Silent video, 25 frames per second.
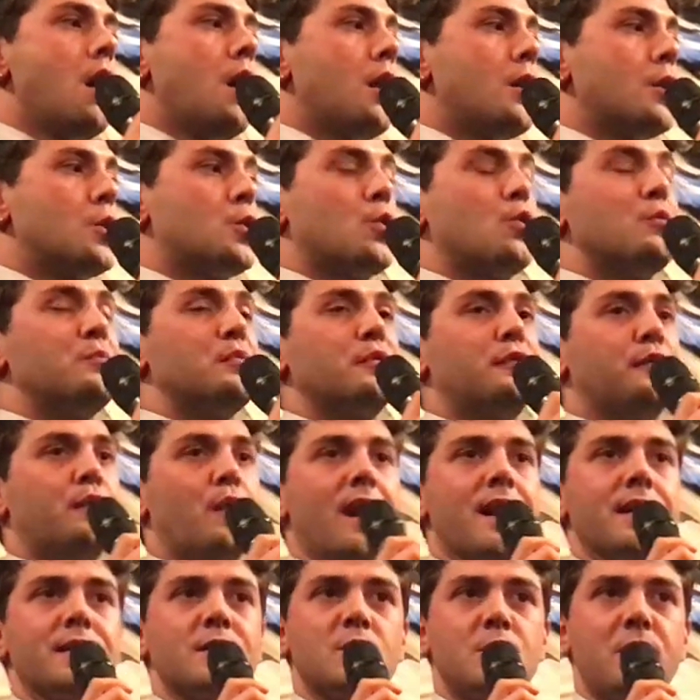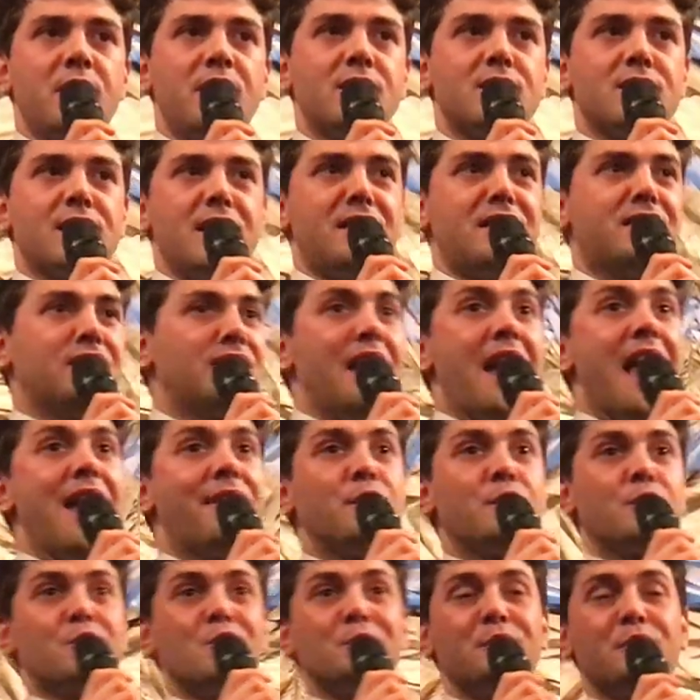a group of friends, because I didn't have
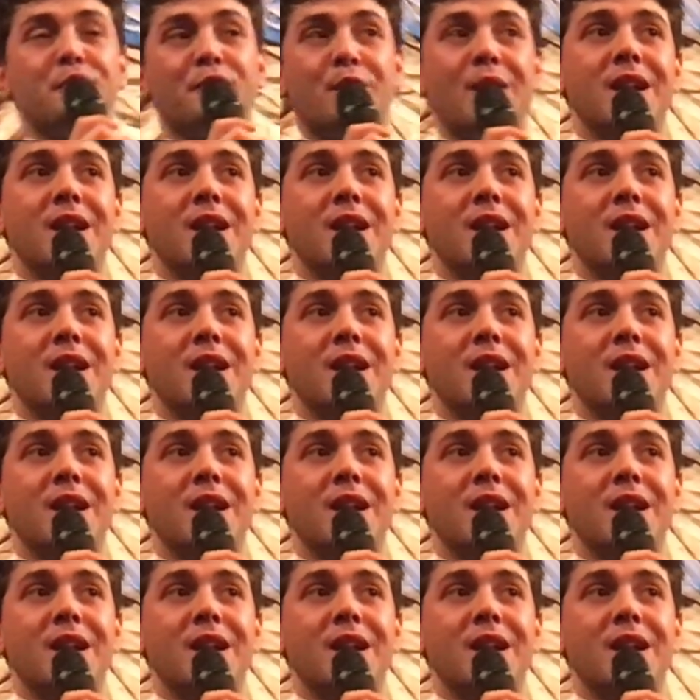a group of